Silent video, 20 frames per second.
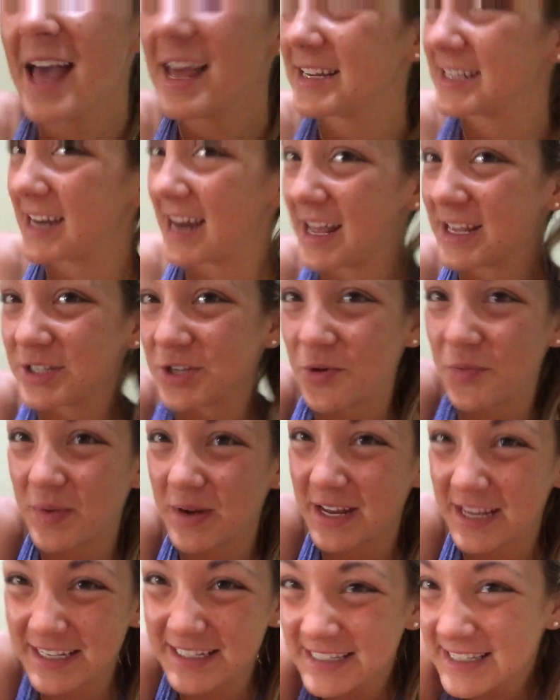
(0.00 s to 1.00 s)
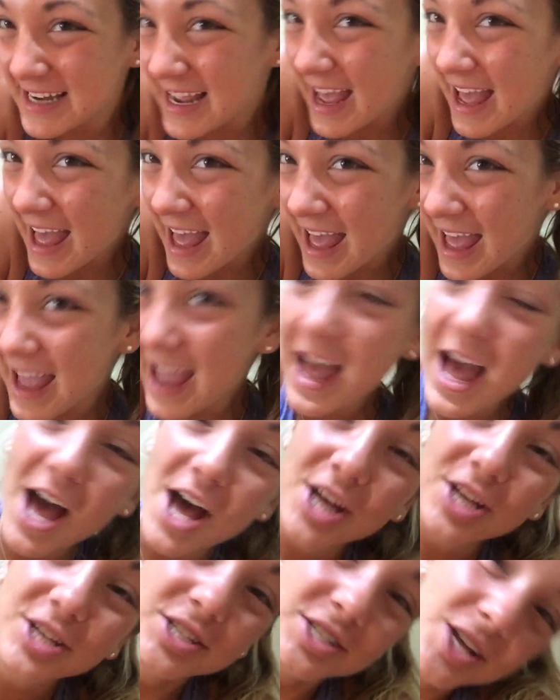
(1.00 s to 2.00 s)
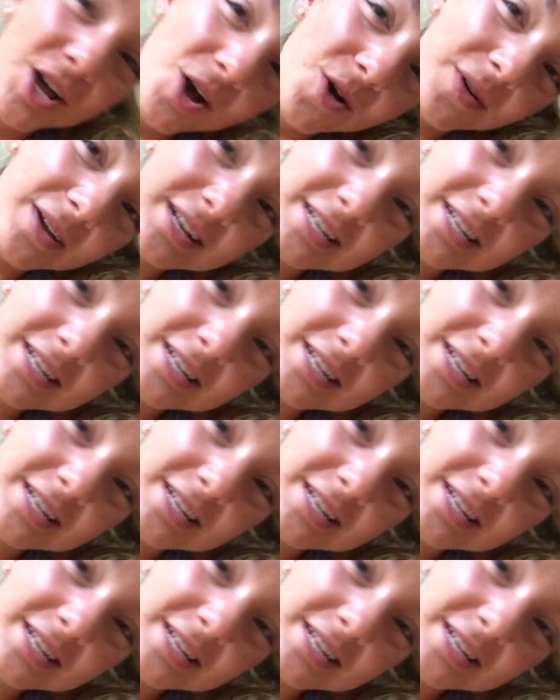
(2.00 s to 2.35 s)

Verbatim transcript: Today's opening day. So